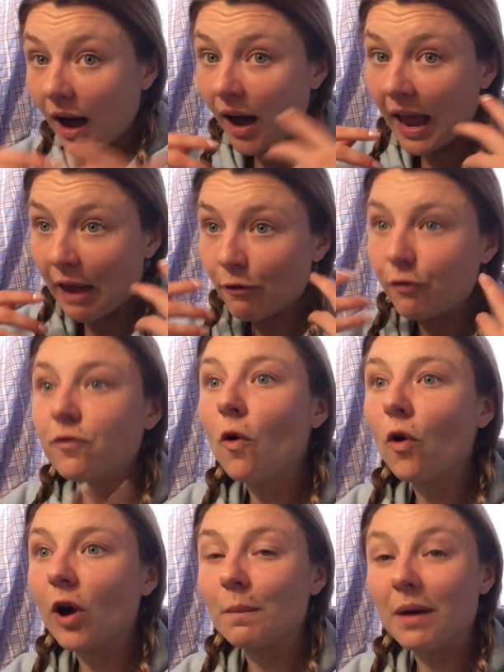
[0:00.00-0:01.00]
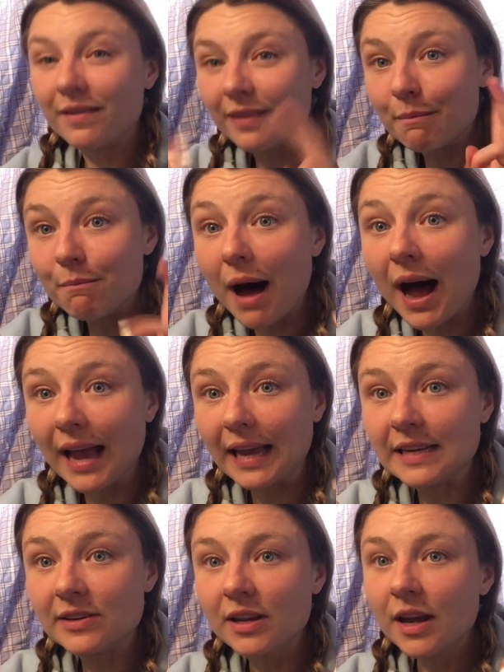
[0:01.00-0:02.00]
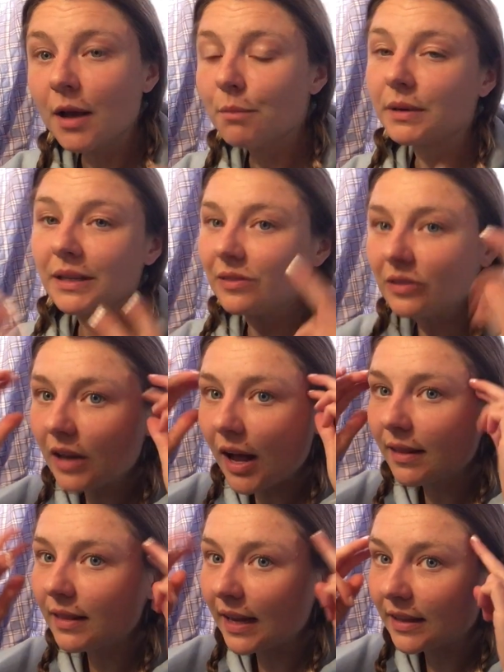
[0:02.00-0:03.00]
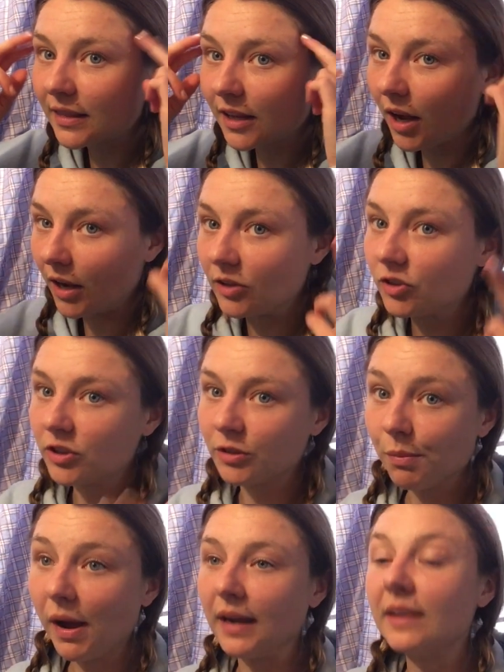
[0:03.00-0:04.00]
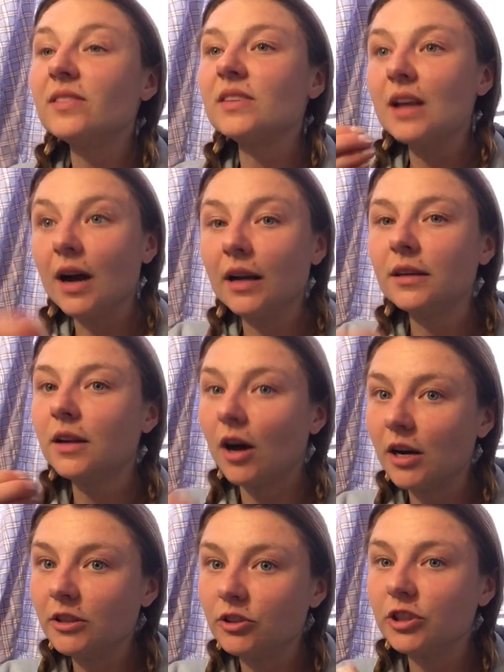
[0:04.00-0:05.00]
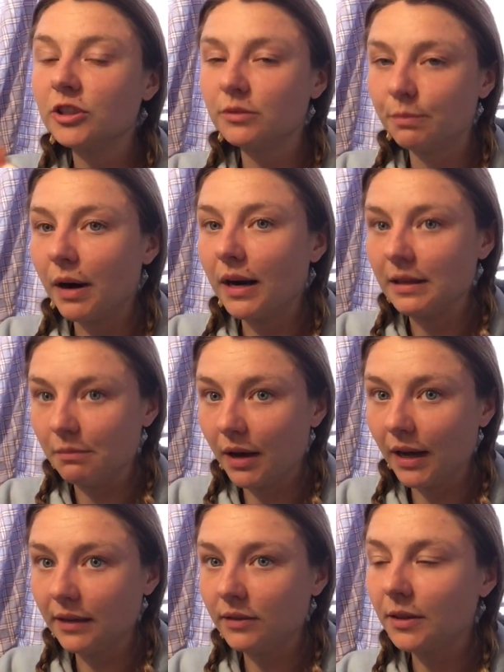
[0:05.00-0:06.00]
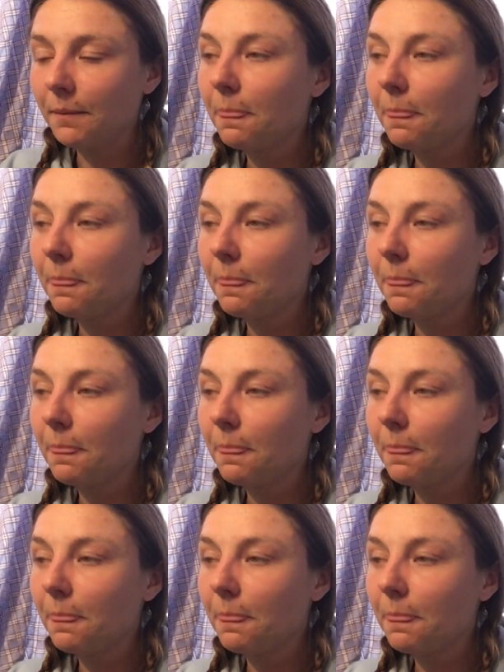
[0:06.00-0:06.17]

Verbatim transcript: a form of a mind. But it's not like the conscious mind. It's the unconscious body-mind.